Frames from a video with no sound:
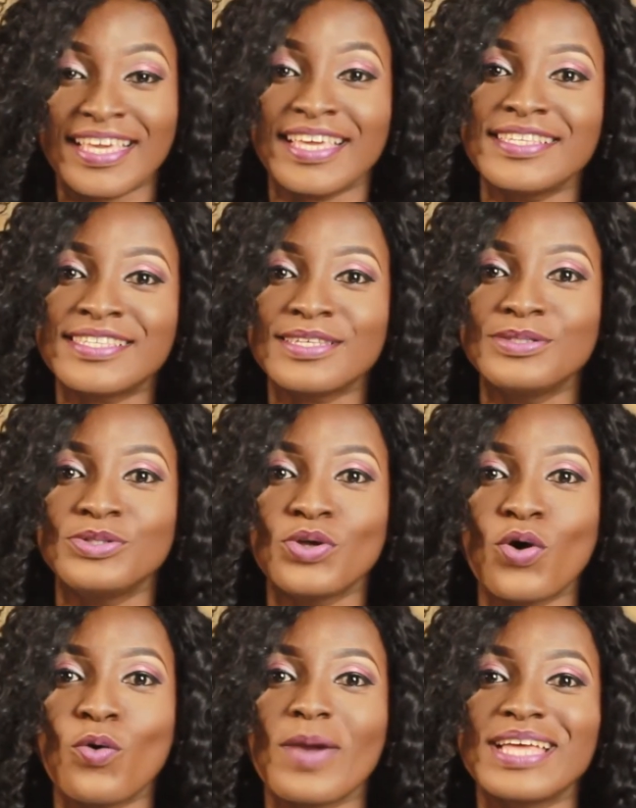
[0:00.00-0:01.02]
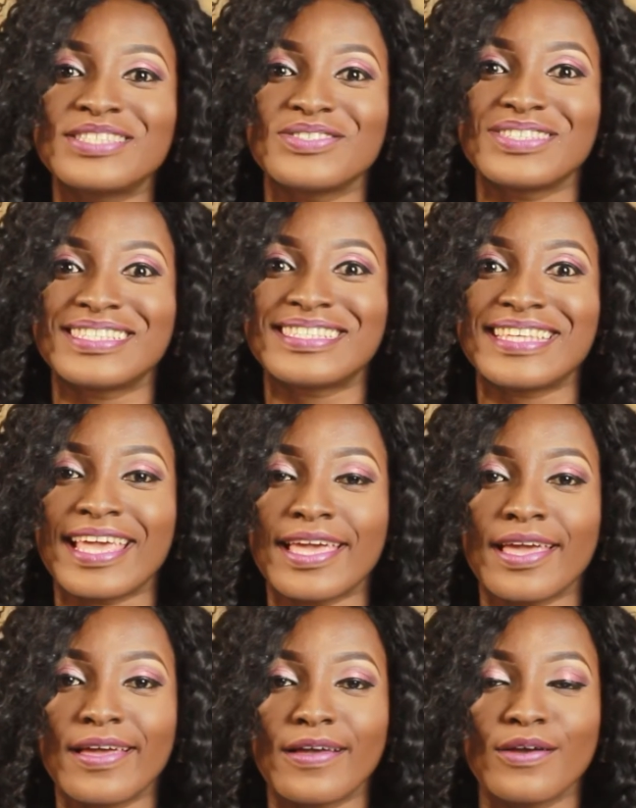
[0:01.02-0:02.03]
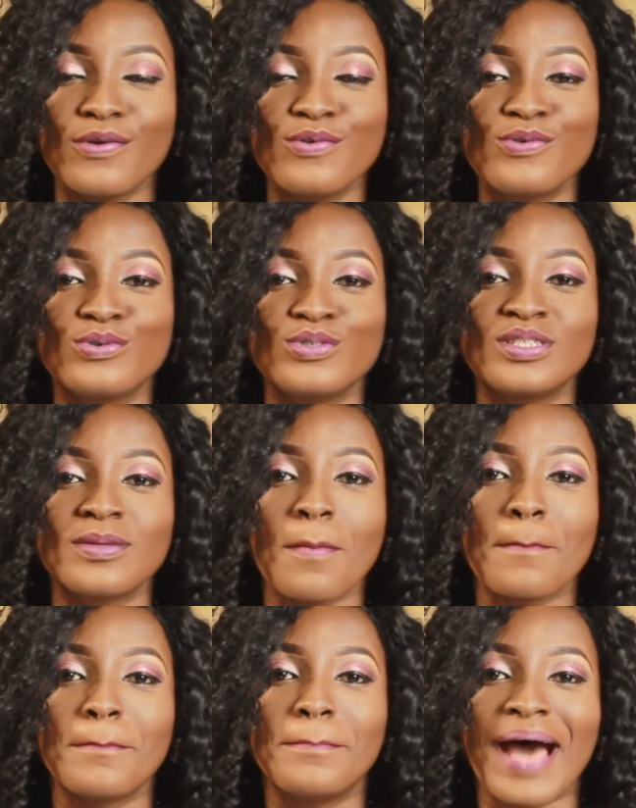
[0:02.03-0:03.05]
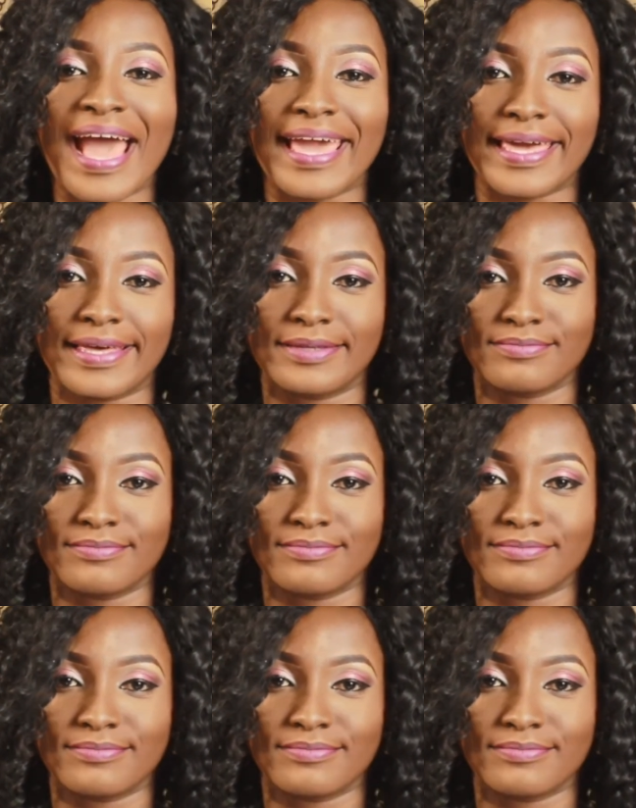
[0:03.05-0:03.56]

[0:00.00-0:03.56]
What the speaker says: is know when to say goodbye.